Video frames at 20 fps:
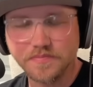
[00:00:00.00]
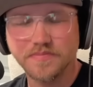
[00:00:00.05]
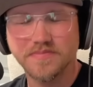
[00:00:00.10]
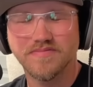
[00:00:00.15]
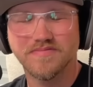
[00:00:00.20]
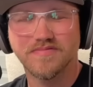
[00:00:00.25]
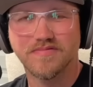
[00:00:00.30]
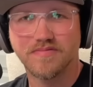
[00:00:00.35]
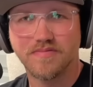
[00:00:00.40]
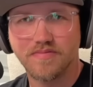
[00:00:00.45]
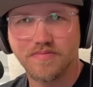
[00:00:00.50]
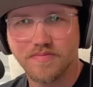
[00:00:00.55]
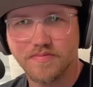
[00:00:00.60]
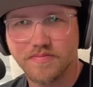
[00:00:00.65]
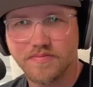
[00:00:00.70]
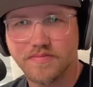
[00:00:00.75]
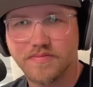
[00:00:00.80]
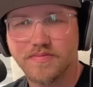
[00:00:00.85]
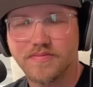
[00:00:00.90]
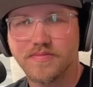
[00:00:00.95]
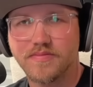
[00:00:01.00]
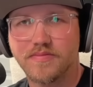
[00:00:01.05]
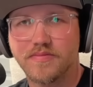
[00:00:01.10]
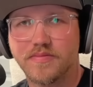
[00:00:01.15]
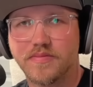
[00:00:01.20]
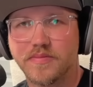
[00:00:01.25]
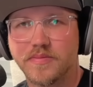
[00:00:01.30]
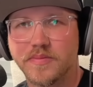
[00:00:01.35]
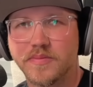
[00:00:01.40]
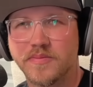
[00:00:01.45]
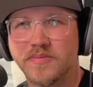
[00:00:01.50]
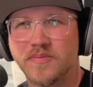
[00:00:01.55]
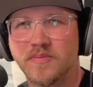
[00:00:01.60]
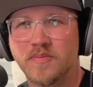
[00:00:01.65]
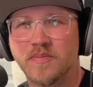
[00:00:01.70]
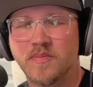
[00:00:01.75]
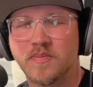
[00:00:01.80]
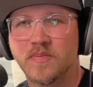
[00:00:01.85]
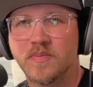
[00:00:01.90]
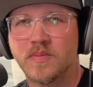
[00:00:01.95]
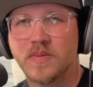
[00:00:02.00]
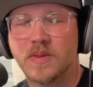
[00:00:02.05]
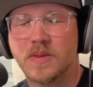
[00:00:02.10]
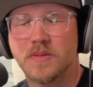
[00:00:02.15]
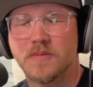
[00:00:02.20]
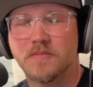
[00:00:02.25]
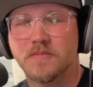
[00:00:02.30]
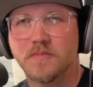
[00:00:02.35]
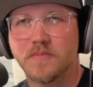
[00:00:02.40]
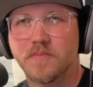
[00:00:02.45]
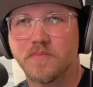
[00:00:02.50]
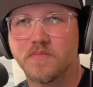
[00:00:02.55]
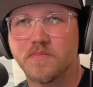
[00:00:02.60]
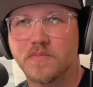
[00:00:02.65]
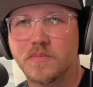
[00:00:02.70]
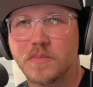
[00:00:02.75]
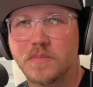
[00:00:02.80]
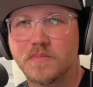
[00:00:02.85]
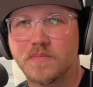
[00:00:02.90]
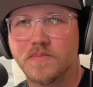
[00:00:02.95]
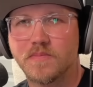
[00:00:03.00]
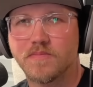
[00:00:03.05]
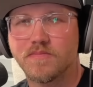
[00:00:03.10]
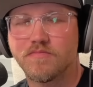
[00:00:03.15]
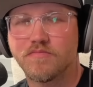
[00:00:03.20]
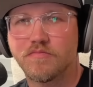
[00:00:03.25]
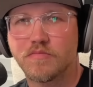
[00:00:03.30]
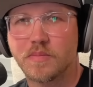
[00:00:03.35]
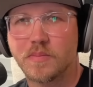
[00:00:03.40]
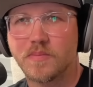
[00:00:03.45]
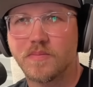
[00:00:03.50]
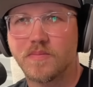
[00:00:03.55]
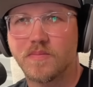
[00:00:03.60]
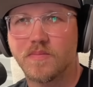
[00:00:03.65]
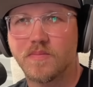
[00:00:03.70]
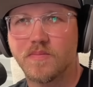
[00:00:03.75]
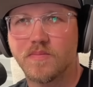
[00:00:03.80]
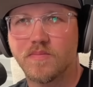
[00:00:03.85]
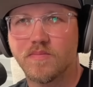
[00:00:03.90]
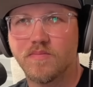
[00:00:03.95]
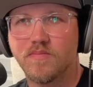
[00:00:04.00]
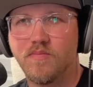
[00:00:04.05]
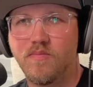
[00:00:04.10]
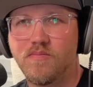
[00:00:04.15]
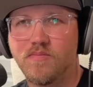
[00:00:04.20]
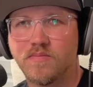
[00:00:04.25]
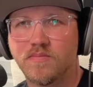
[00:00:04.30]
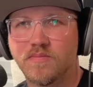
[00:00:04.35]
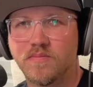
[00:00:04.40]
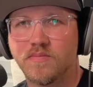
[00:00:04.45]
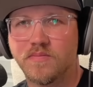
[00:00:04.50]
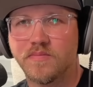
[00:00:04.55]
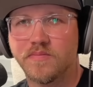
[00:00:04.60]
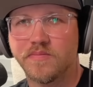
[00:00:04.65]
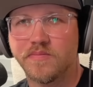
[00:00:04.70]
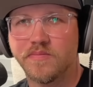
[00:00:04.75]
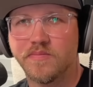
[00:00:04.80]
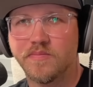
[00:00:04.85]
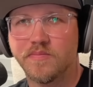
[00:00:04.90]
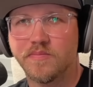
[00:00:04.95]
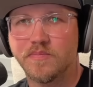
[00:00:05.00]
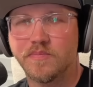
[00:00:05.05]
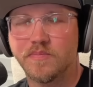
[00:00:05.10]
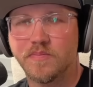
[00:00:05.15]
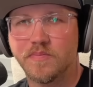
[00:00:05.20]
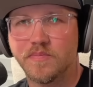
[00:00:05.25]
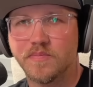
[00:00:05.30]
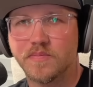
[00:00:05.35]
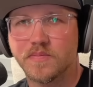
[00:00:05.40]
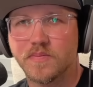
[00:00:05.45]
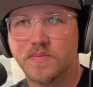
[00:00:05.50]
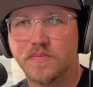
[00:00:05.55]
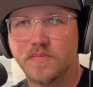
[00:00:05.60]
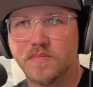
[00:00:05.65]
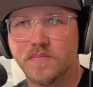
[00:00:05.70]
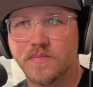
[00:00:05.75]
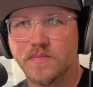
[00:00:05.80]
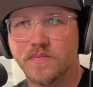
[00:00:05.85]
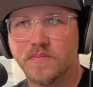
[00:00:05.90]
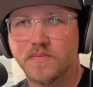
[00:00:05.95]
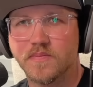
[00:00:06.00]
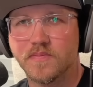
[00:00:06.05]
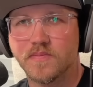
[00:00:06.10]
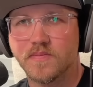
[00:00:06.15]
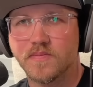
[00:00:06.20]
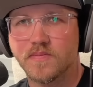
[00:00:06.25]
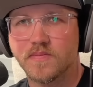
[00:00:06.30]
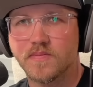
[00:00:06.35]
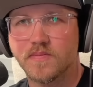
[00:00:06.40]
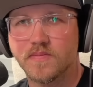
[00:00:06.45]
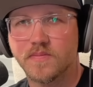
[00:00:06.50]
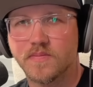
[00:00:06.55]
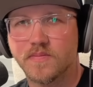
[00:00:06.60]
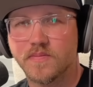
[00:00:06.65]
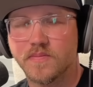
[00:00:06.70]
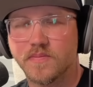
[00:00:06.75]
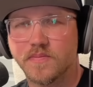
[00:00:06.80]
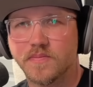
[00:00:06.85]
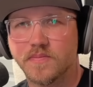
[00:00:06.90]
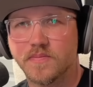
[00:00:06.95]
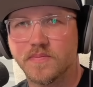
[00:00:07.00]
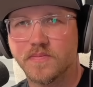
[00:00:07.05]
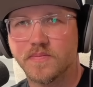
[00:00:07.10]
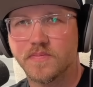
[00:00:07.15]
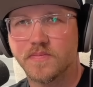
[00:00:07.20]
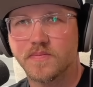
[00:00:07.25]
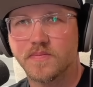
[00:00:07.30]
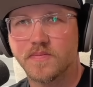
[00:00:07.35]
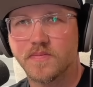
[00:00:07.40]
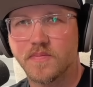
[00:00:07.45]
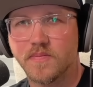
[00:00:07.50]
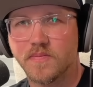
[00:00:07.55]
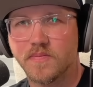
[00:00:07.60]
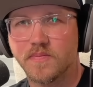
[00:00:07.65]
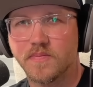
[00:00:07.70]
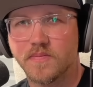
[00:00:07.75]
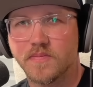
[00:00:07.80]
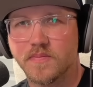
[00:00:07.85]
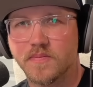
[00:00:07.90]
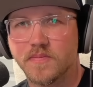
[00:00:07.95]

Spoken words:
The person shown says nothing.